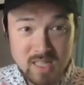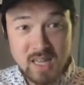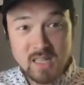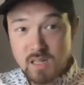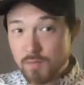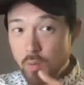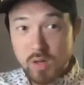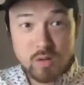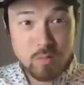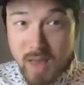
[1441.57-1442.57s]
sense, if you want
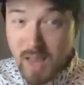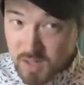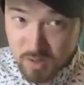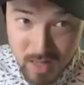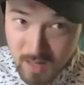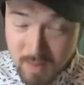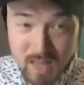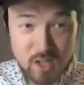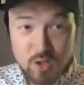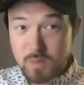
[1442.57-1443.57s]
to do master data
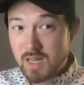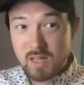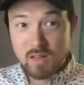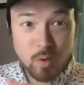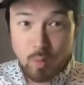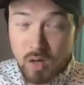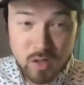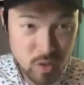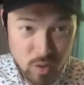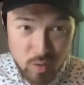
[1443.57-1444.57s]
management, if you want to
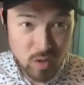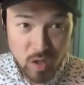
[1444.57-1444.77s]
do,